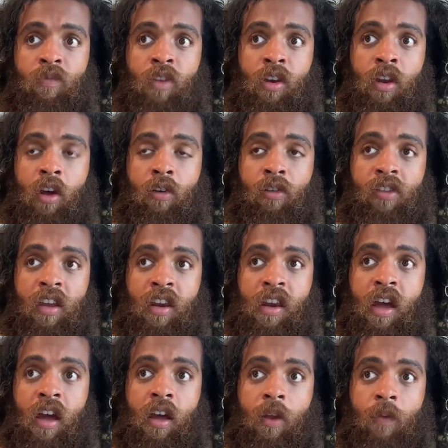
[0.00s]
the daughters like
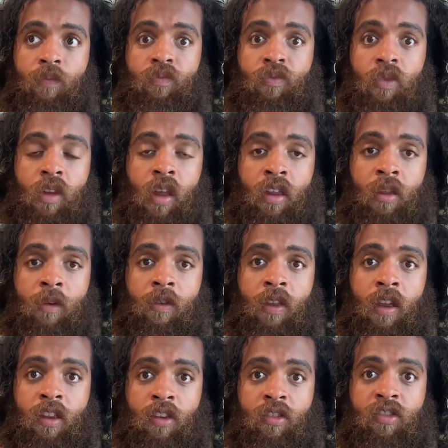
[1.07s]
not like the
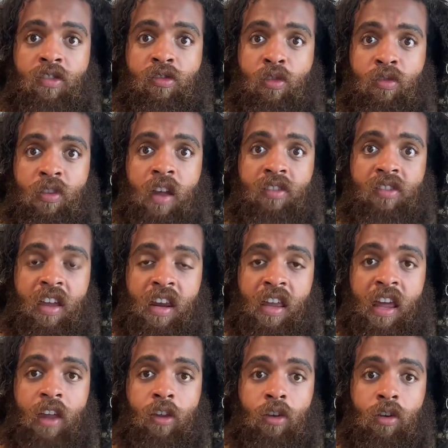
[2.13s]
like the sisters not staying
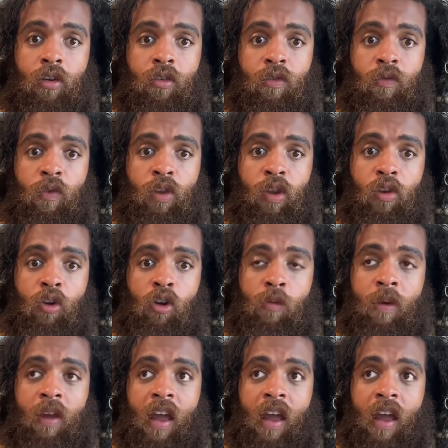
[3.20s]
together for the group.